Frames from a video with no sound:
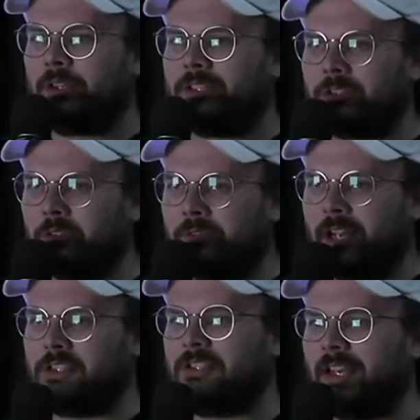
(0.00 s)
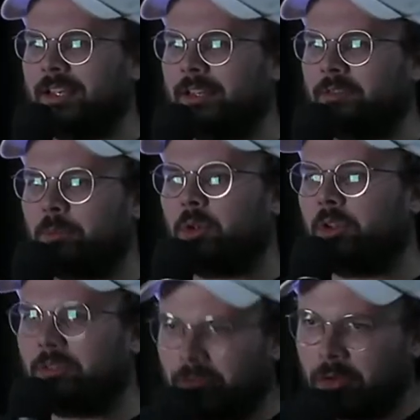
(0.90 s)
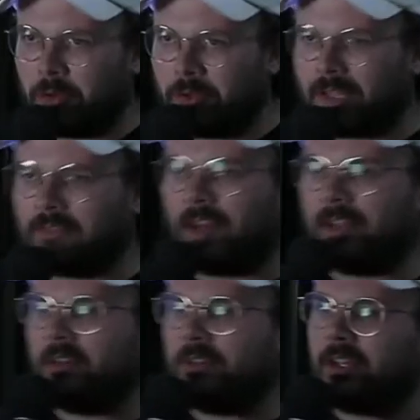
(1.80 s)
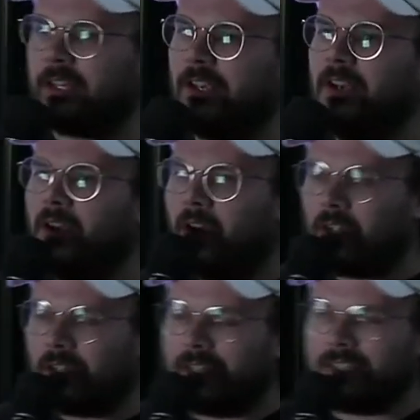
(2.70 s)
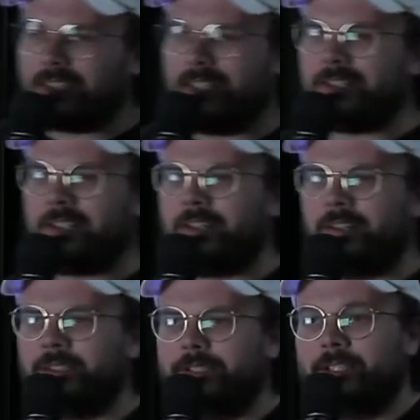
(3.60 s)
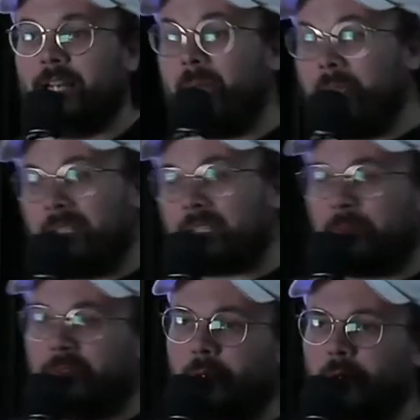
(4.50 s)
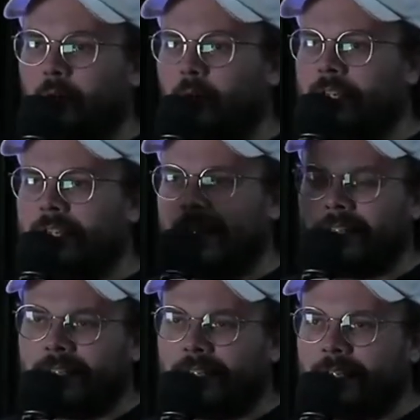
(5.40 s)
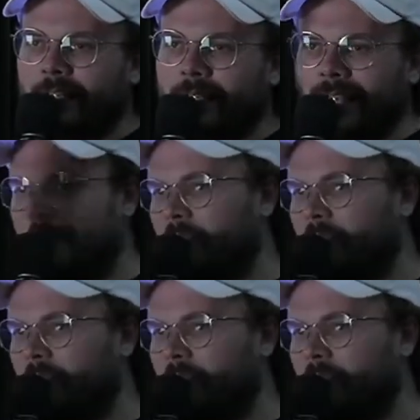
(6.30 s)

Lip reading: is still vegetating from all the food that you've had over the holiday season. And maybe some of you are already getting your camp